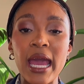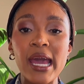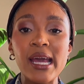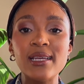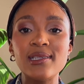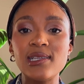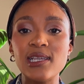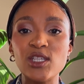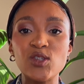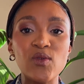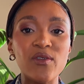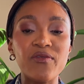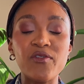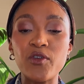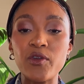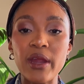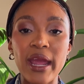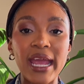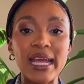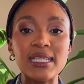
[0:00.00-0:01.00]
since we've
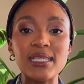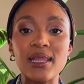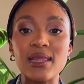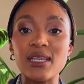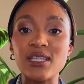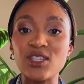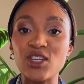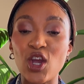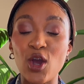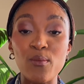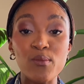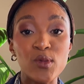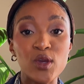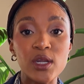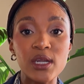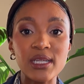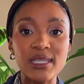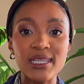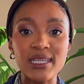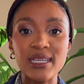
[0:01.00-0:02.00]
created this
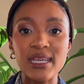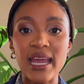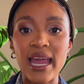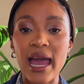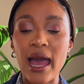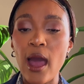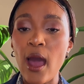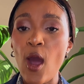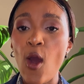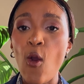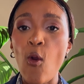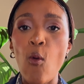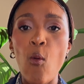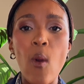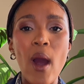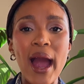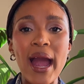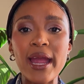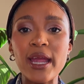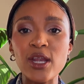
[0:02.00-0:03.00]
community here,
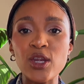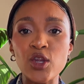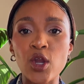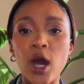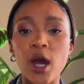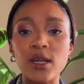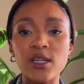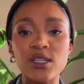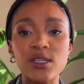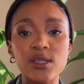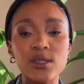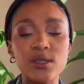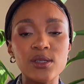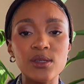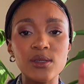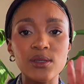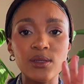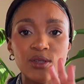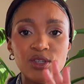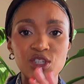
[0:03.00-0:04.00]
why not
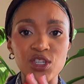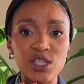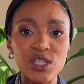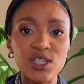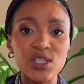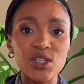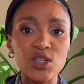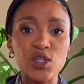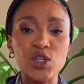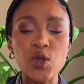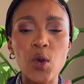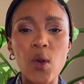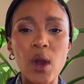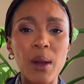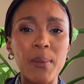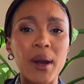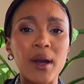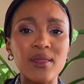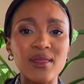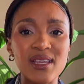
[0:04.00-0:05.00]
just talk
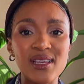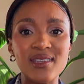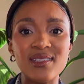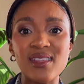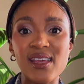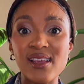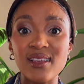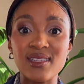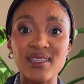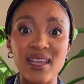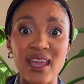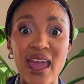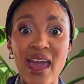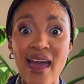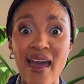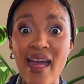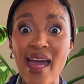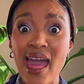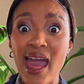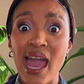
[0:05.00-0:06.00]
about these things
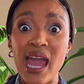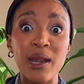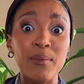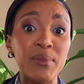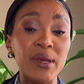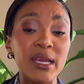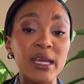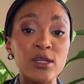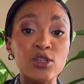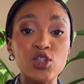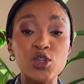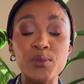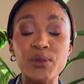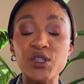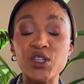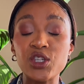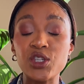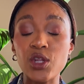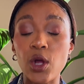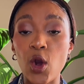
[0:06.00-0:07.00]
here and begin to be
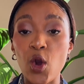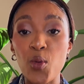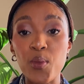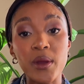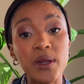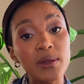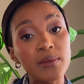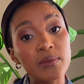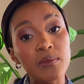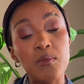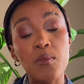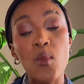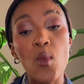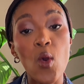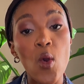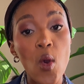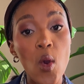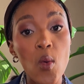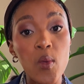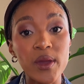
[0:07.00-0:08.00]
just open
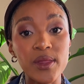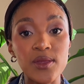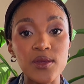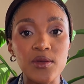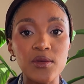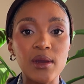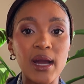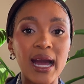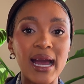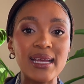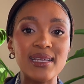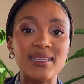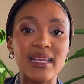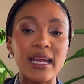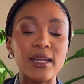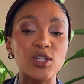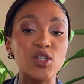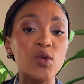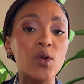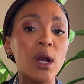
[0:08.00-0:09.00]
more with you guys
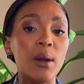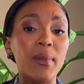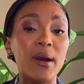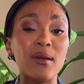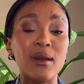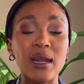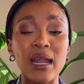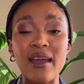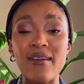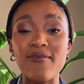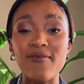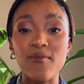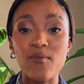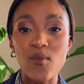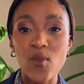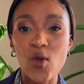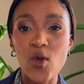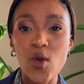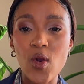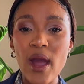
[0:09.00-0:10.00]
and talk about life
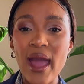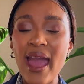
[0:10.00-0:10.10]
more